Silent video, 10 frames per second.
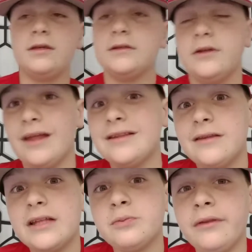So
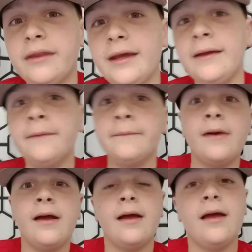that, that's one thing
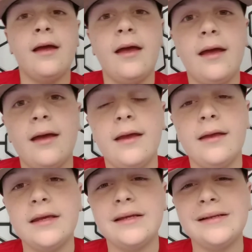
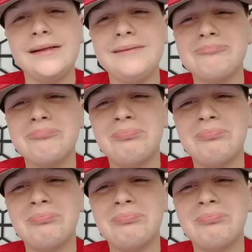then